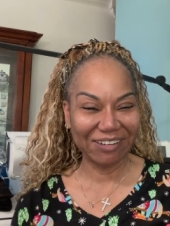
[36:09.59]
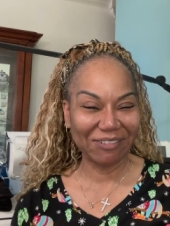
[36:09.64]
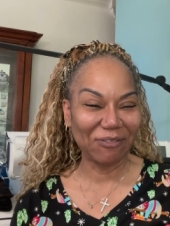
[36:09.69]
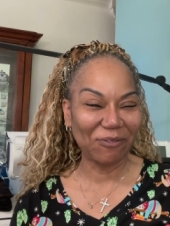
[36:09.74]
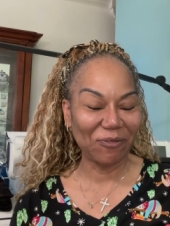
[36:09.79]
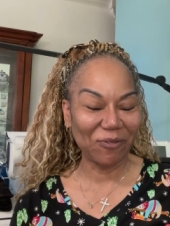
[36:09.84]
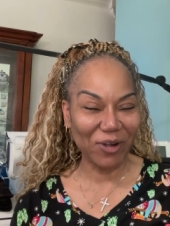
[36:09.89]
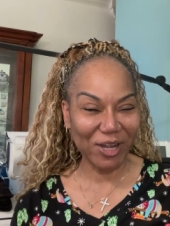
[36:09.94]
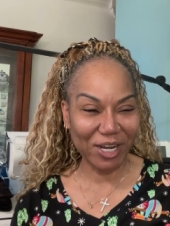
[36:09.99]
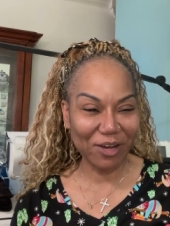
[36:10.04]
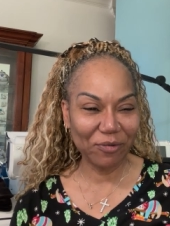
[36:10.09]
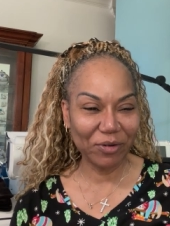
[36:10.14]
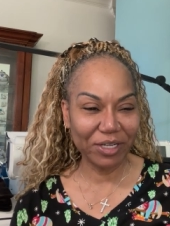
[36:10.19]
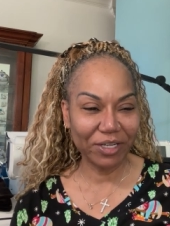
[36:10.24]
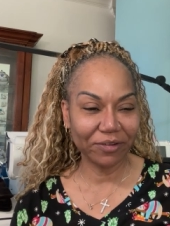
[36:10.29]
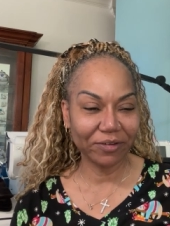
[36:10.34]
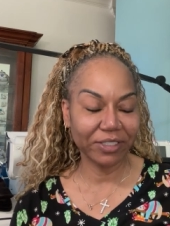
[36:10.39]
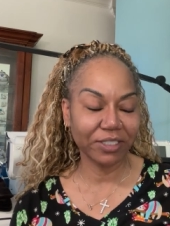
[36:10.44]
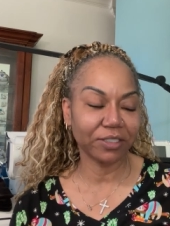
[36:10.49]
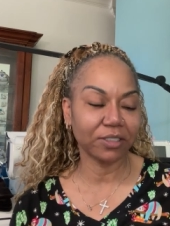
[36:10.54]
What are we
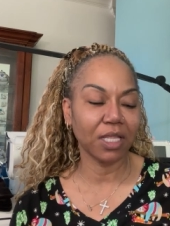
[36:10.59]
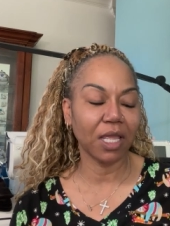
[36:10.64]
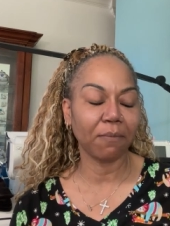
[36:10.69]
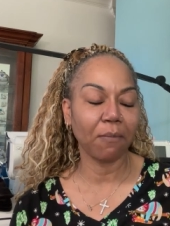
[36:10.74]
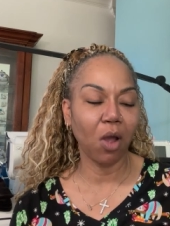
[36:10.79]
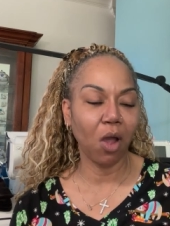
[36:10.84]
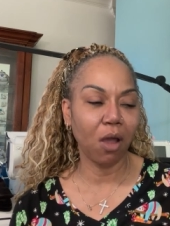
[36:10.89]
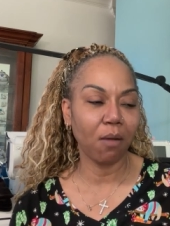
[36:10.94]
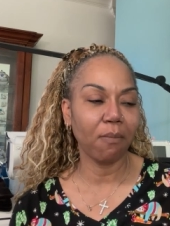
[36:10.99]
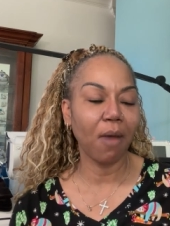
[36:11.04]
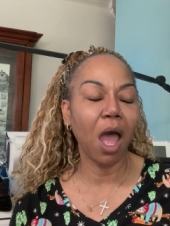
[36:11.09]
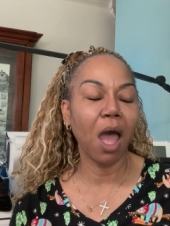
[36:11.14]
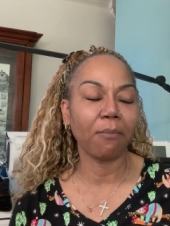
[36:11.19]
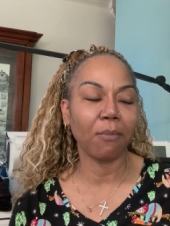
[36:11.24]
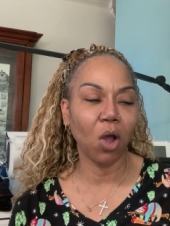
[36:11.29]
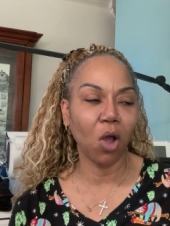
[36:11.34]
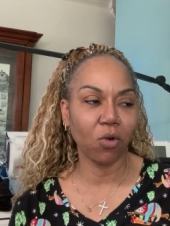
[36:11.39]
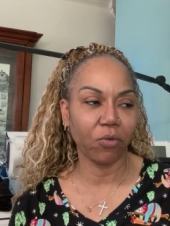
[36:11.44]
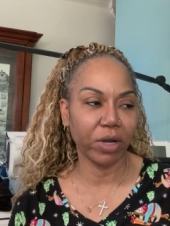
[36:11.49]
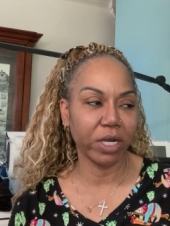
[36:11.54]
doing? She's like, Mom, I'm
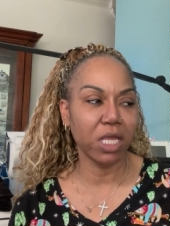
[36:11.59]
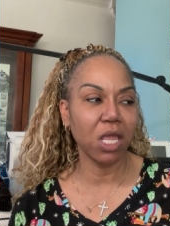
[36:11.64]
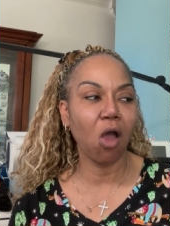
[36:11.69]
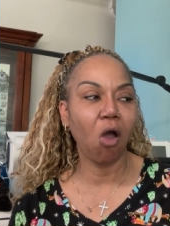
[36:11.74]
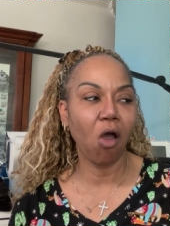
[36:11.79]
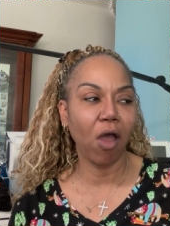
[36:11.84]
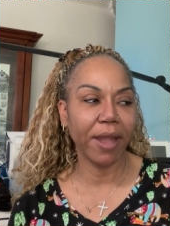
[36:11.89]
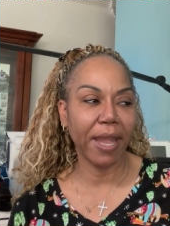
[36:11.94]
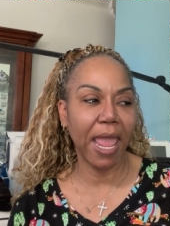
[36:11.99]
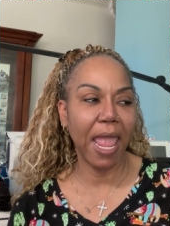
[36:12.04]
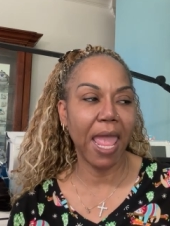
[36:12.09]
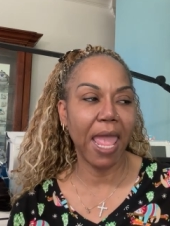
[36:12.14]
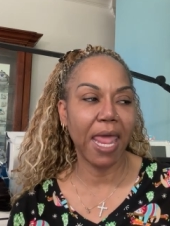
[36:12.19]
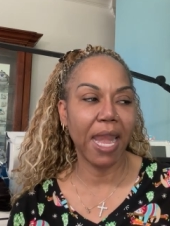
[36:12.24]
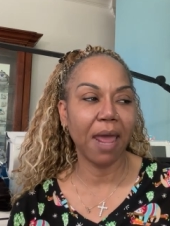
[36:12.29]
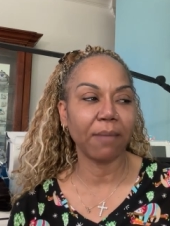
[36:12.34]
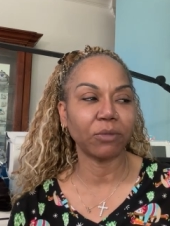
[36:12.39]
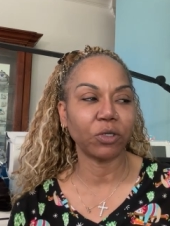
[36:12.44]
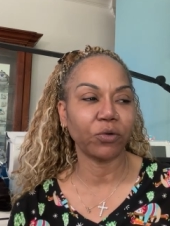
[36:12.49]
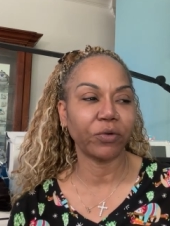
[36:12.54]
already on it.
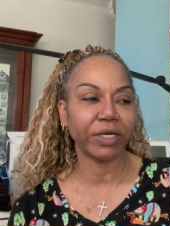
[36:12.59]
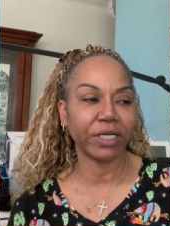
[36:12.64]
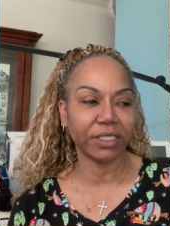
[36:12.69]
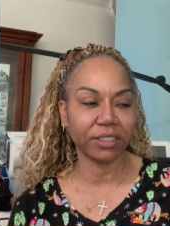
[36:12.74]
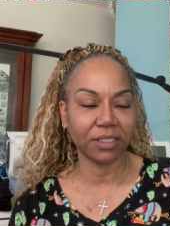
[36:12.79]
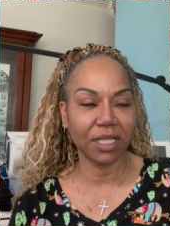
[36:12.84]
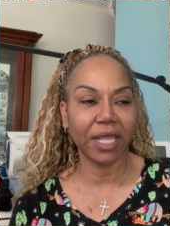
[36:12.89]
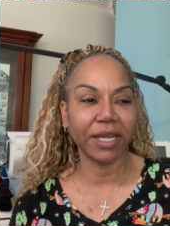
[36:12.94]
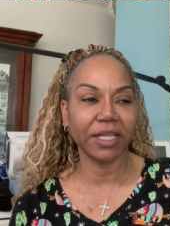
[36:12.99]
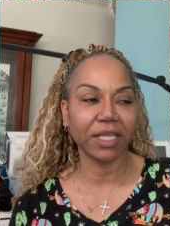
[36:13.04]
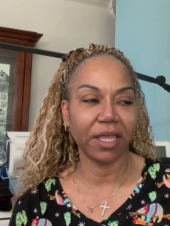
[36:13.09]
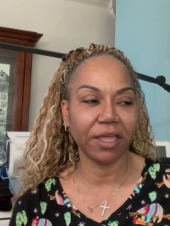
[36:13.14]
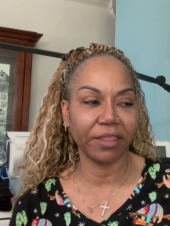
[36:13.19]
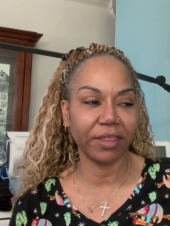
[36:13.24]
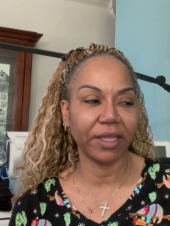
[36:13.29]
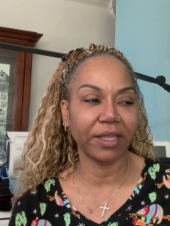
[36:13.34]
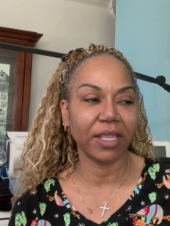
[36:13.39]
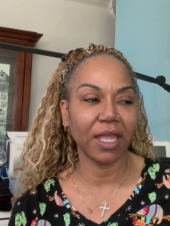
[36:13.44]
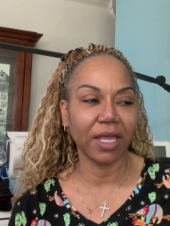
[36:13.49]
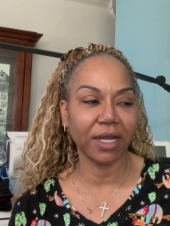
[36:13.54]
I'm doing this, that, and the
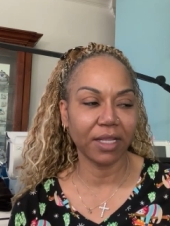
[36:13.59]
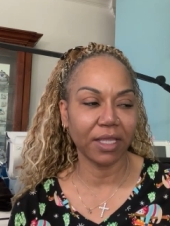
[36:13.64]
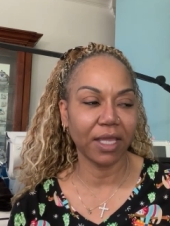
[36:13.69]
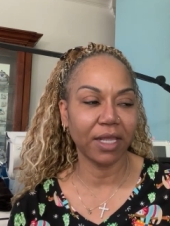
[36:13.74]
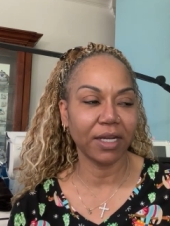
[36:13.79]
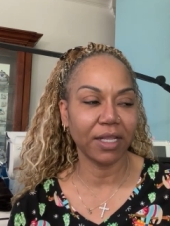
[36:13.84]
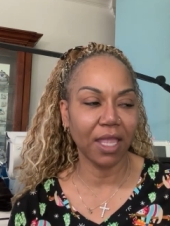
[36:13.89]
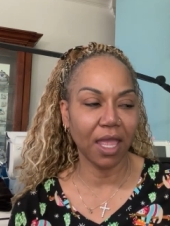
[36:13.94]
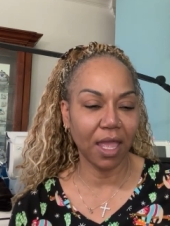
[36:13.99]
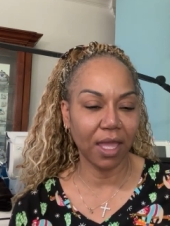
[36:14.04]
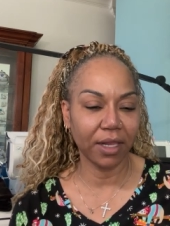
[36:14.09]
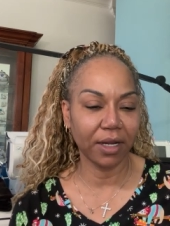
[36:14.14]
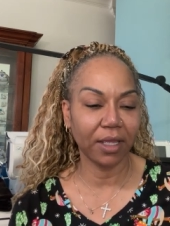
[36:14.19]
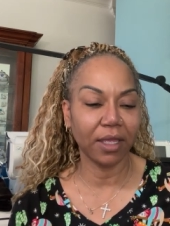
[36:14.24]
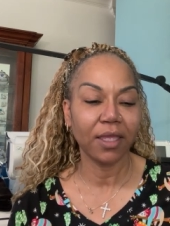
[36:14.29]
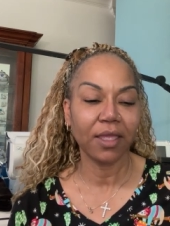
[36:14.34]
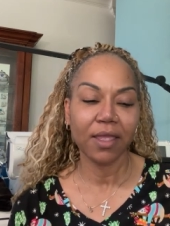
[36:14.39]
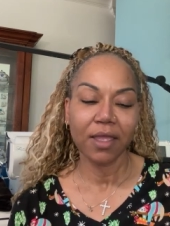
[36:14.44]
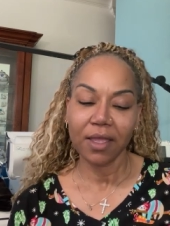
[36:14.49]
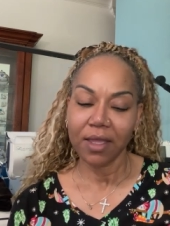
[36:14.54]
other, yada, yada, yada.